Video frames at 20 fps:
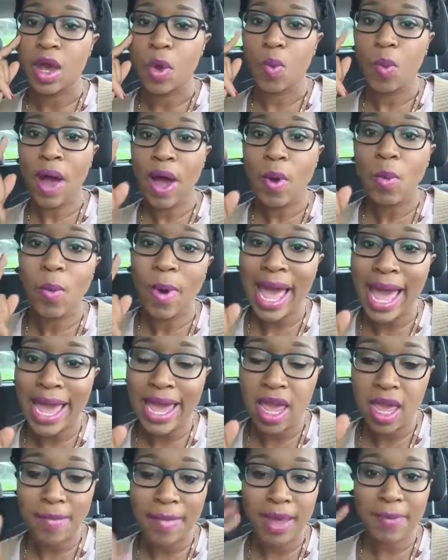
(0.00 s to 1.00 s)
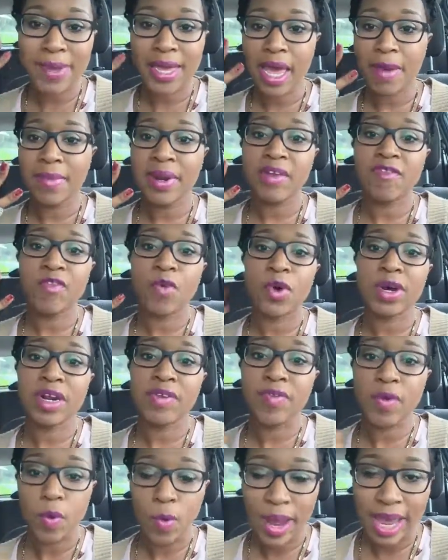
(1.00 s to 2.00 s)
one way, it might be coming in 4
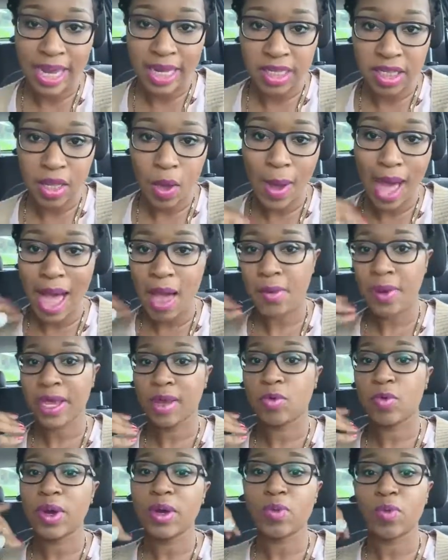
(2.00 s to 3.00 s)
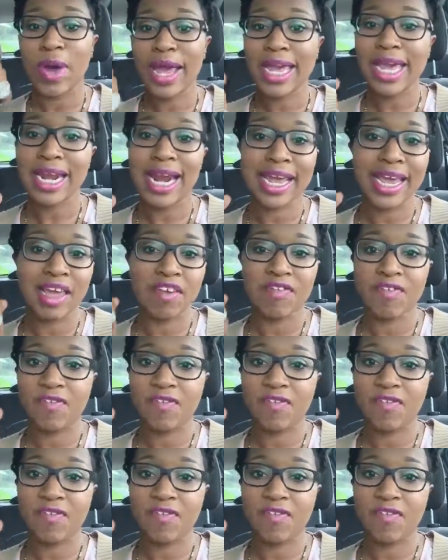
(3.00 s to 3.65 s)
different ways. So what way can I get